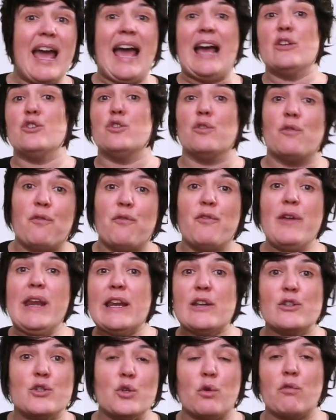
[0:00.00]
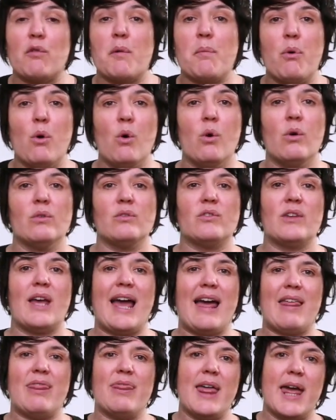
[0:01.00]
as you finish your report
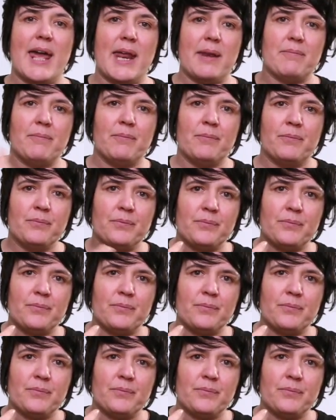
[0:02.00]
and then